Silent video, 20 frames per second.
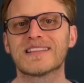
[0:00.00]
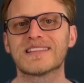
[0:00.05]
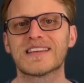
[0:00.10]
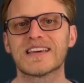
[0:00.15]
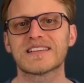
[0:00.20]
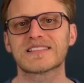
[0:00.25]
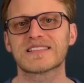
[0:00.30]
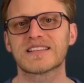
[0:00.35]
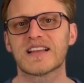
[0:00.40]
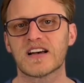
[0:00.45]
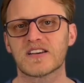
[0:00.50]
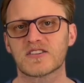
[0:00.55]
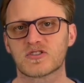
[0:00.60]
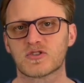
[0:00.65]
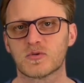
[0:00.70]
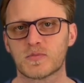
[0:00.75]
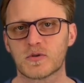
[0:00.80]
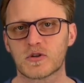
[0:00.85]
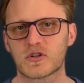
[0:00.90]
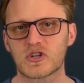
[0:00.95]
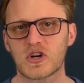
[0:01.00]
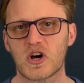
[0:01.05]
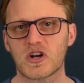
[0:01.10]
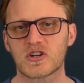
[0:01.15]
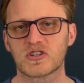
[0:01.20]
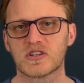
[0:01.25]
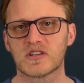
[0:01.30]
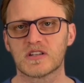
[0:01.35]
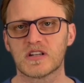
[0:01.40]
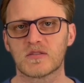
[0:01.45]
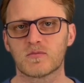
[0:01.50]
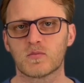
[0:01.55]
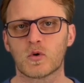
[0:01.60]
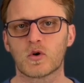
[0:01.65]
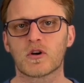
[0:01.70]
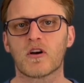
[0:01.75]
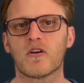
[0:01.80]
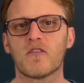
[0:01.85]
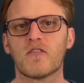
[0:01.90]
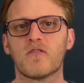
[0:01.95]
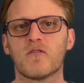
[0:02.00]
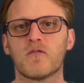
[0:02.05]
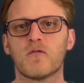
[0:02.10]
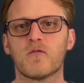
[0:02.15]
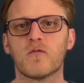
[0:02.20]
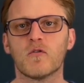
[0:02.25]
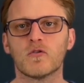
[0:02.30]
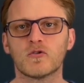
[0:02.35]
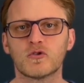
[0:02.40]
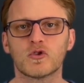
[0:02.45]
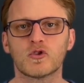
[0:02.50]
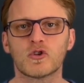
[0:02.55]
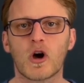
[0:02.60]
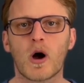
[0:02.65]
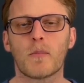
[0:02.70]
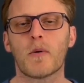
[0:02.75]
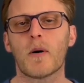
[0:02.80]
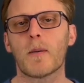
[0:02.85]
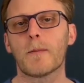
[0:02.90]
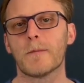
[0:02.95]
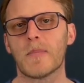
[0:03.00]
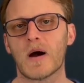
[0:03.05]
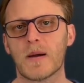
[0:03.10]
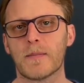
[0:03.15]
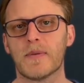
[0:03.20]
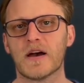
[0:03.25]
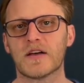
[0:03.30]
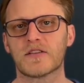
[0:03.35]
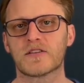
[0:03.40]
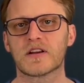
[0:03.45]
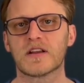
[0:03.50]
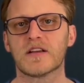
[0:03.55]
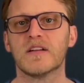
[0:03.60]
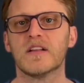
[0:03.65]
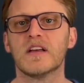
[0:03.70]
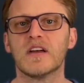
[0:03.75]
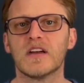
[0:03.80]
Tesla supercharger network to top up my battery.